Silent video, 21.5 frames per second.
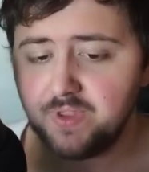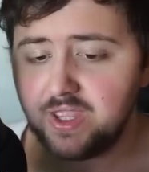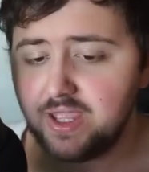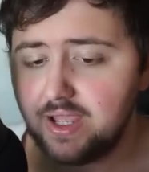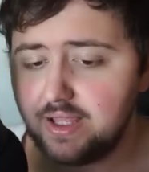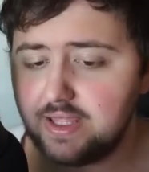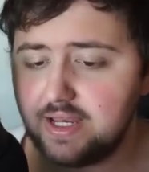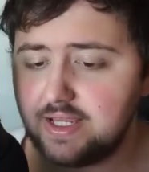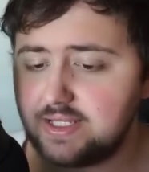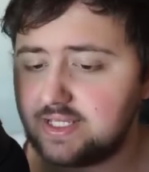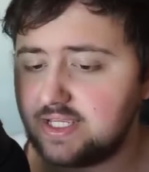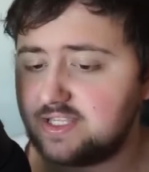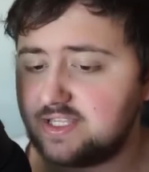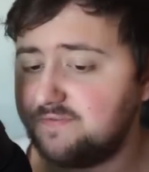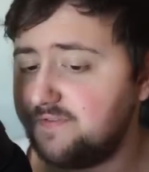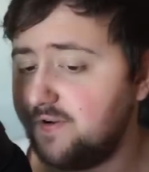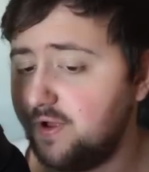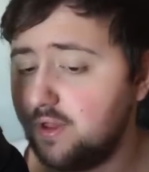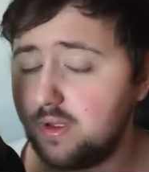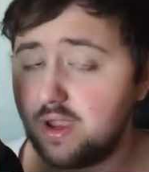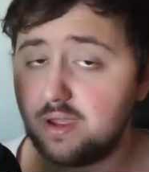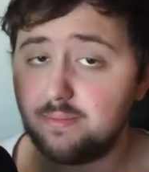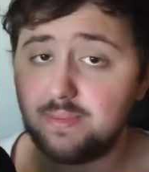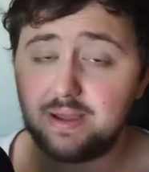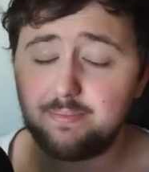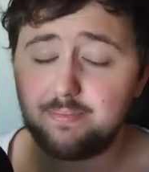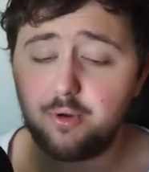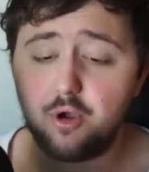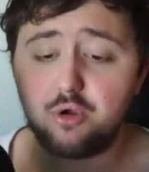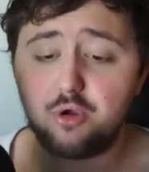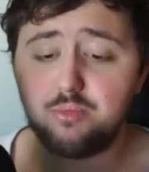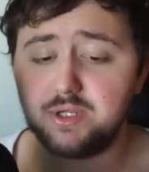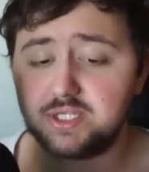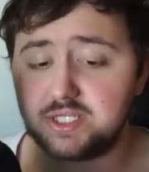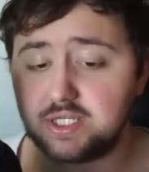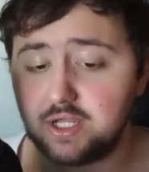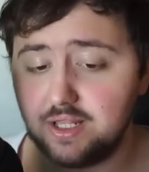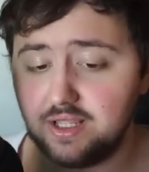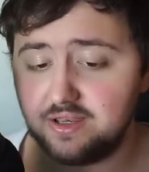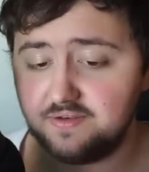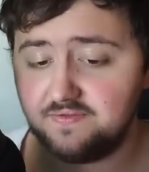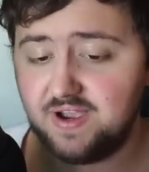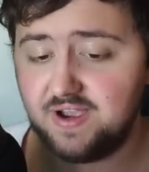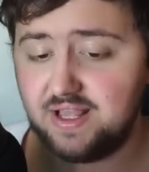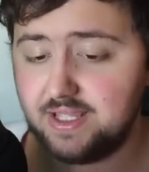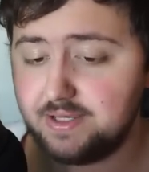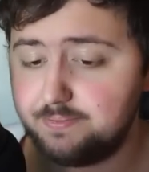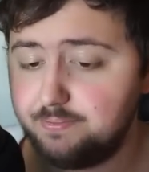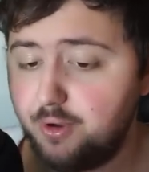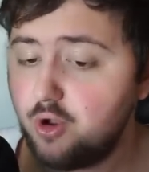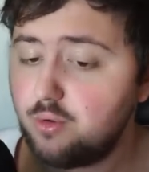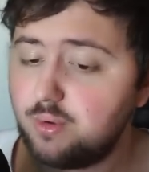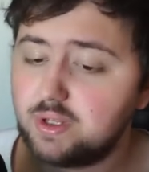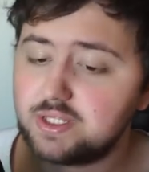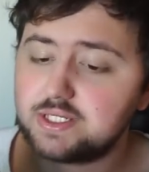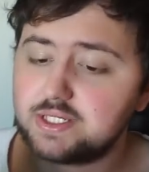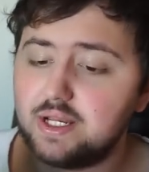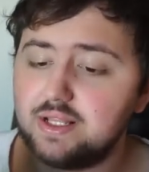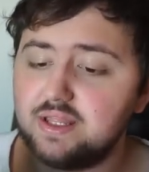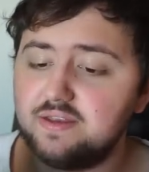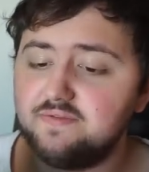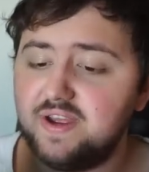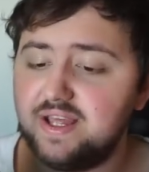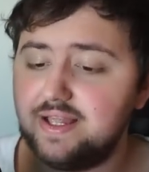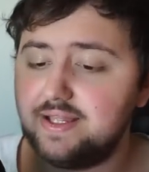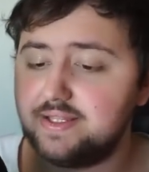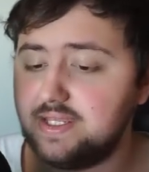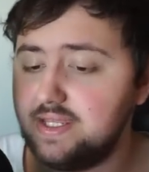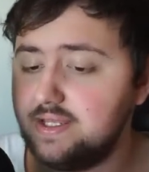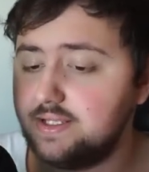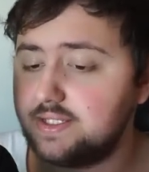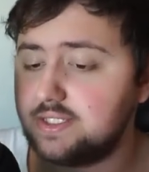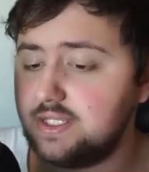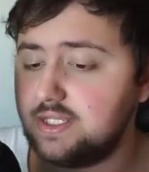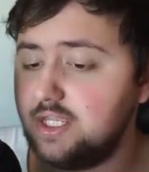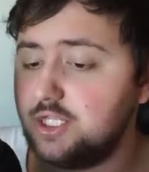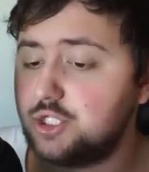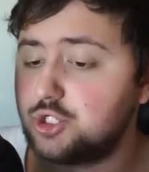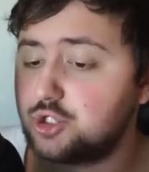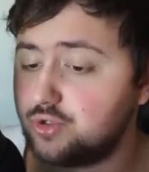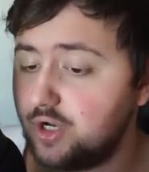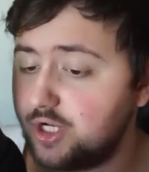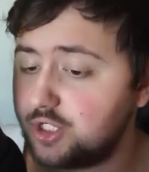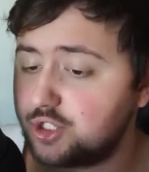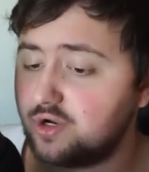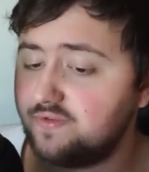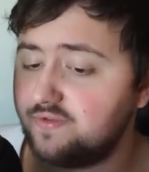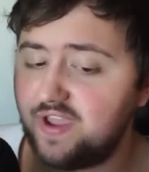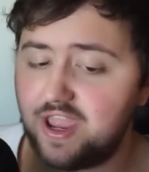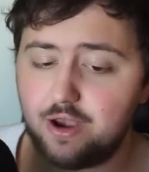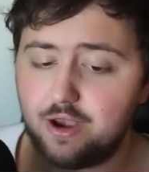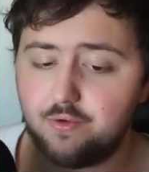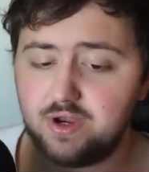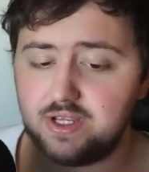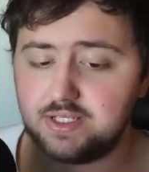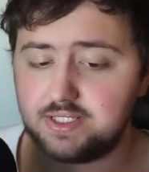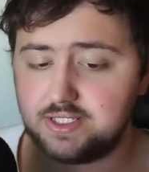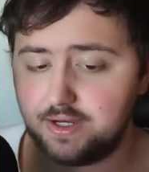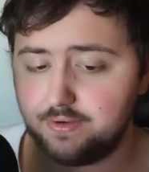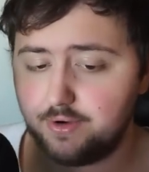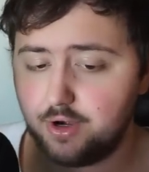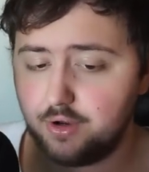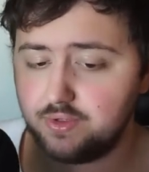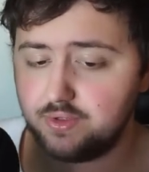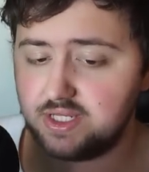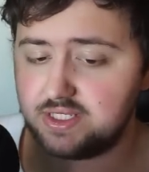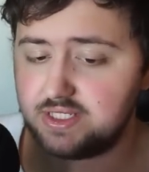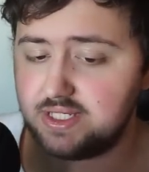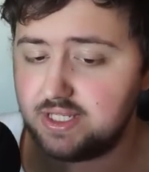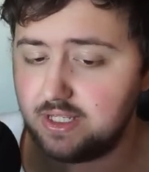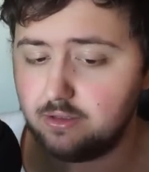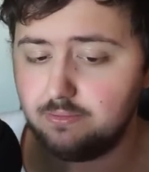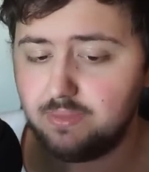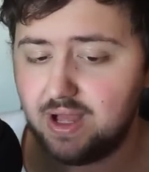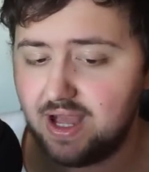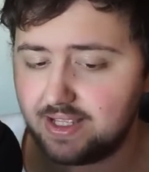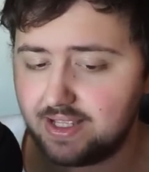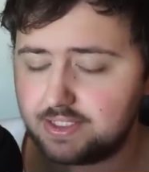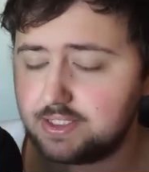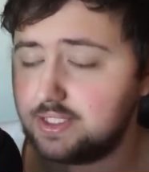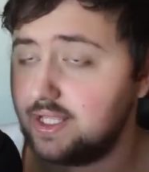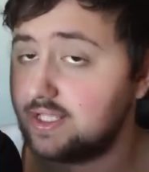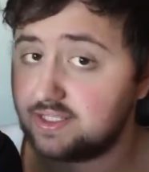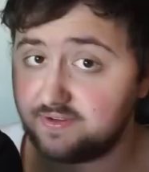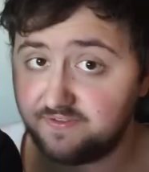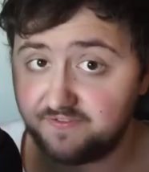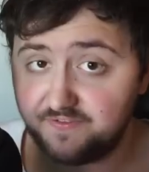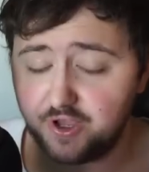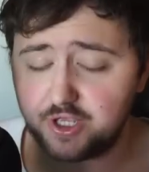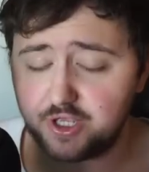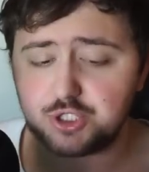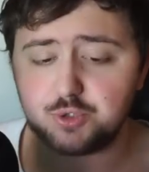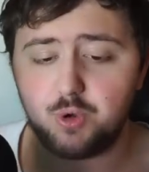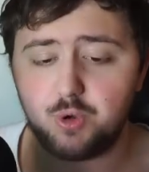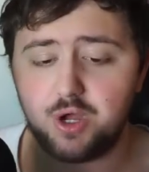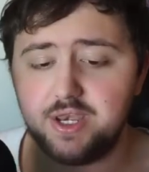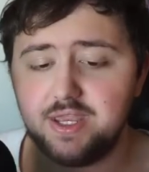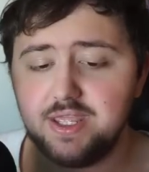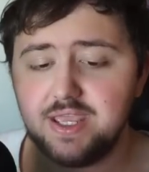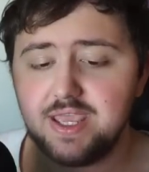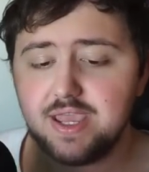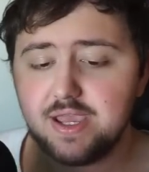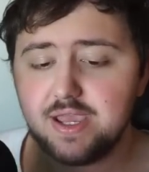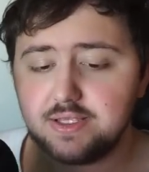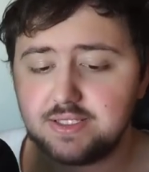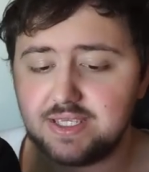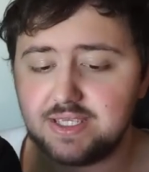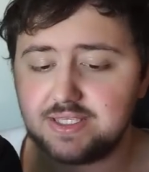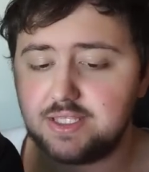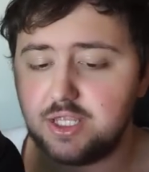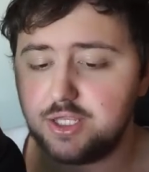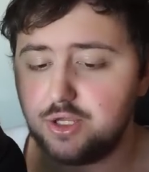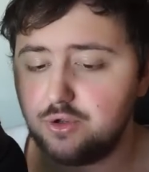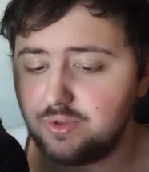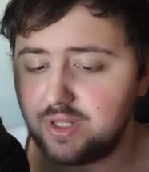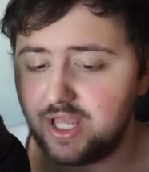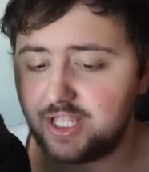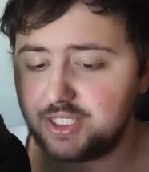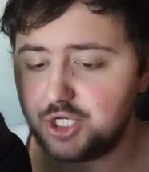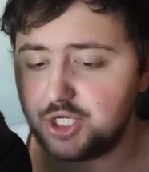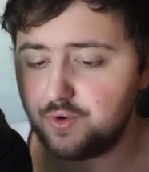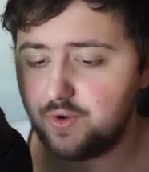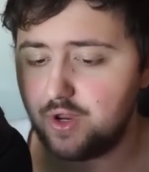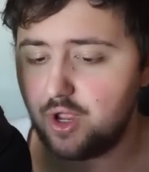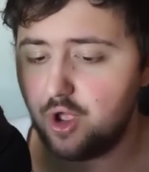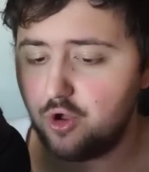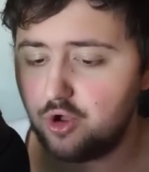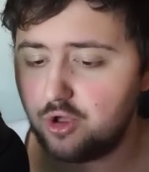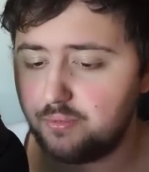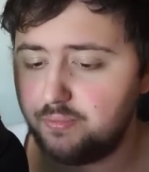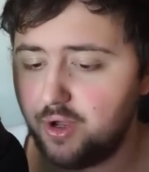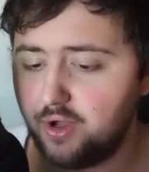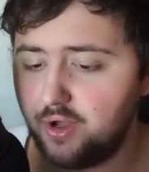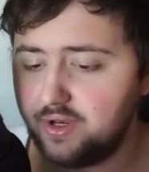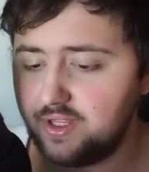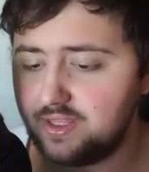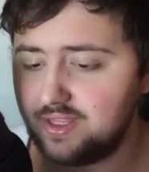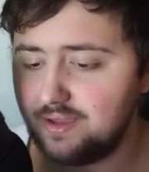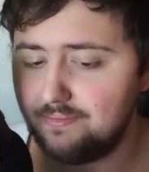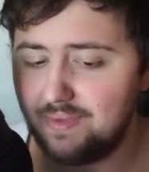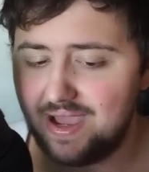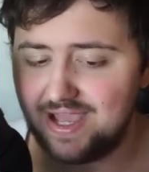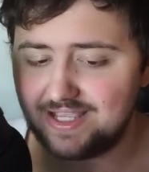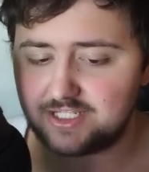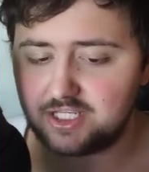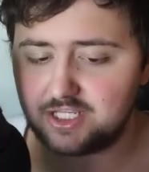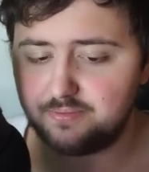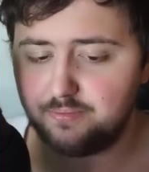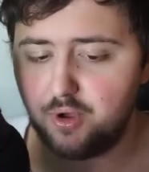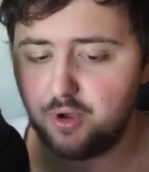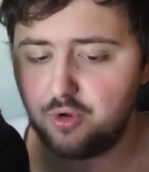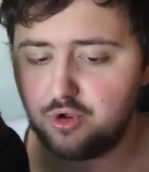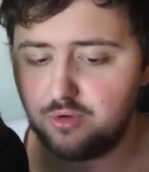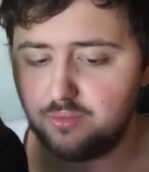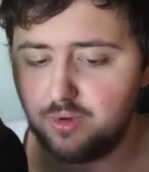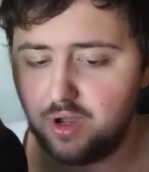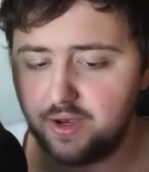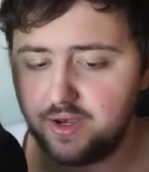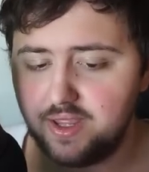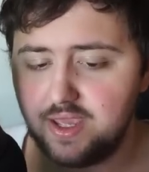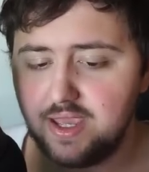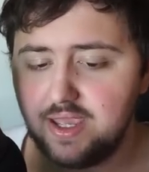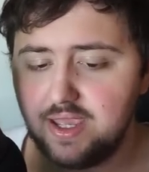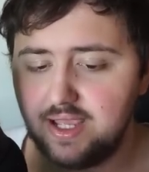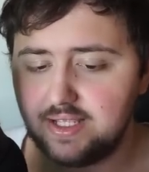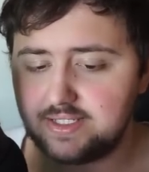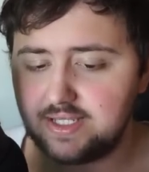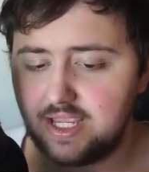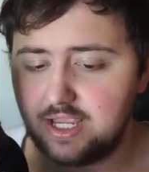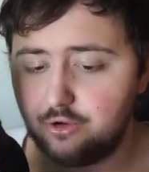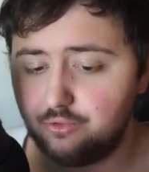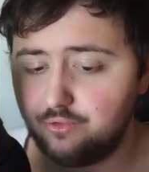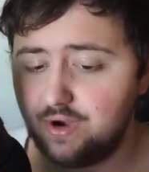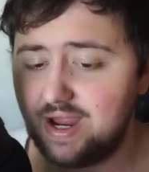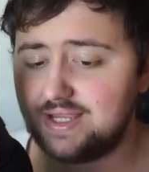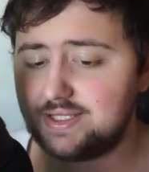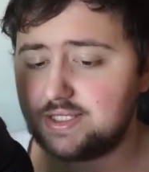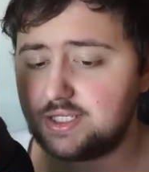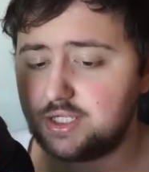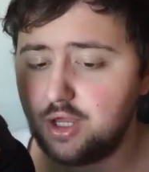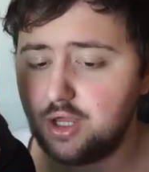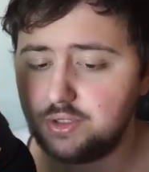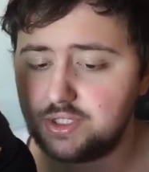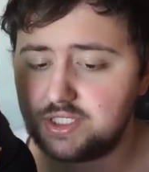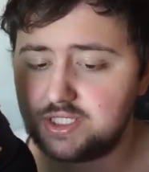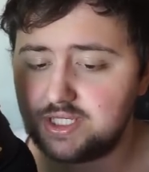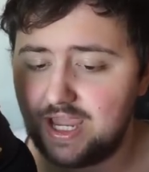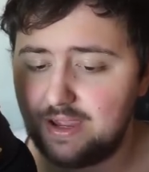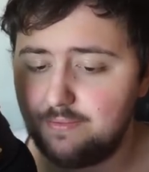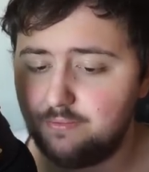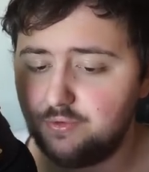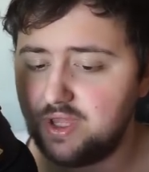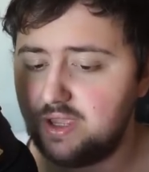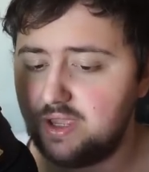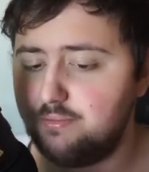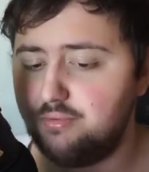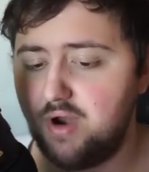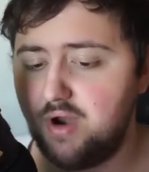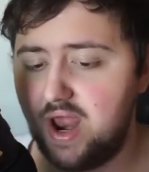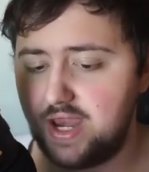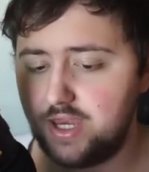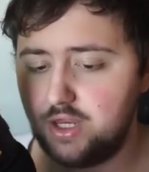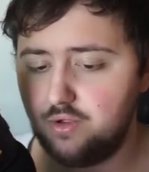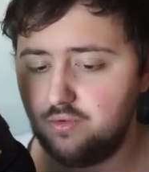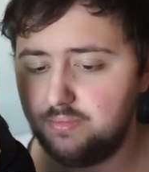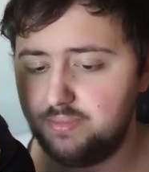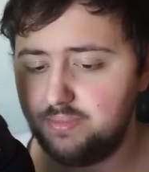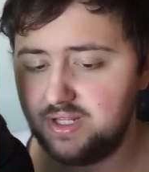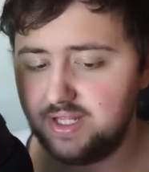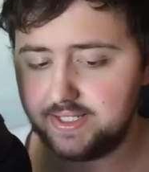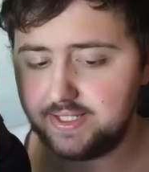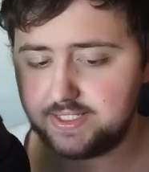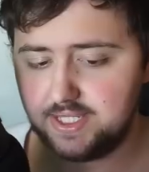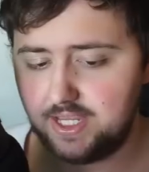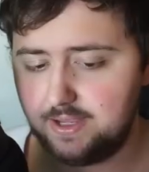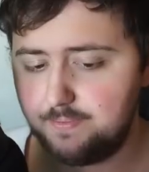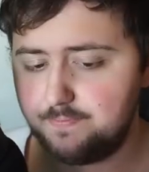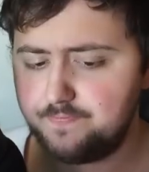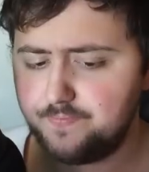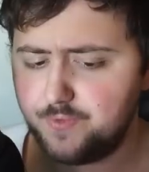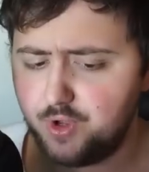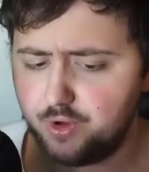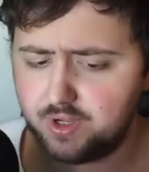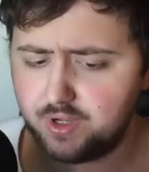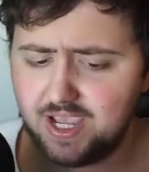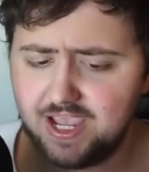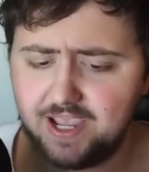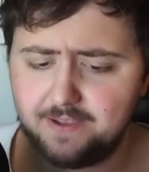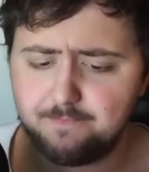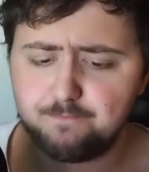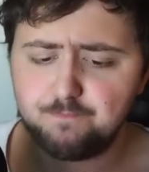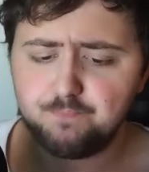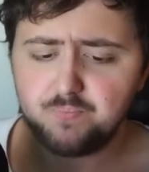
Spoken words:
And then he says the following about Pokemon Scarlet and Violet. Pokemon Scarlet and Violet DLC Treasure of Area Zero, the Teal Mask. That's the first one. It says the new legendary Ogerpon, the masked Pokemon, is a grass ghost type with a brand new ability. Okay.